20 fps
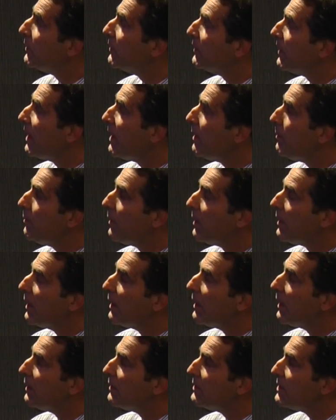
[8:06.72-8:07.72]
the same
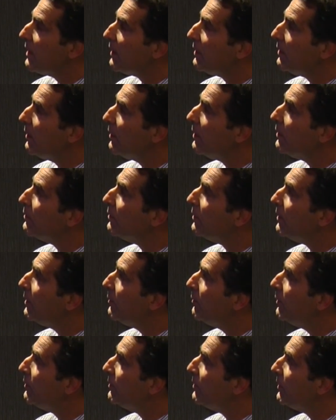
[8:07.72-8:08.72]
technology,
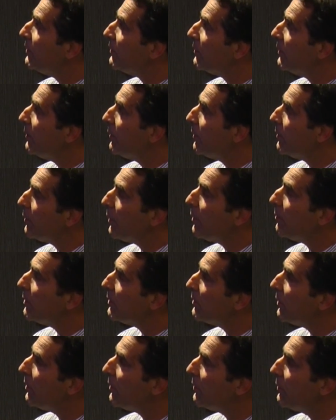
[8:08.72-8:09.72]
which is liquid
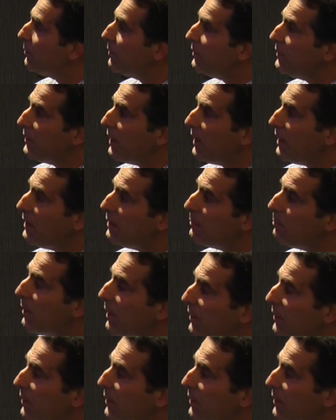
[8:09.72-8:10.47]
chromatography tandem